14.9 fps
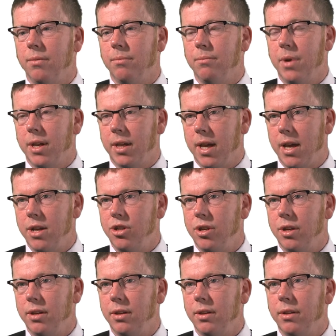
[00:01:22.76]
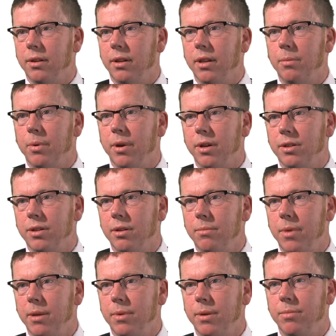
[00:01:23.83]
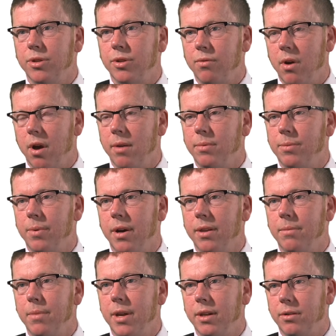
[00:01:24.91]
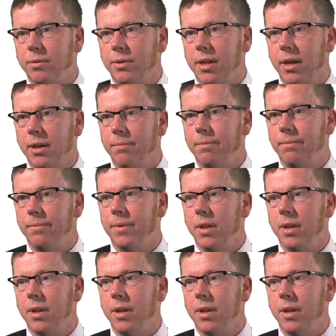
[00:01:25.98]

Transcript: medication that the person may be prescribed by the medical team,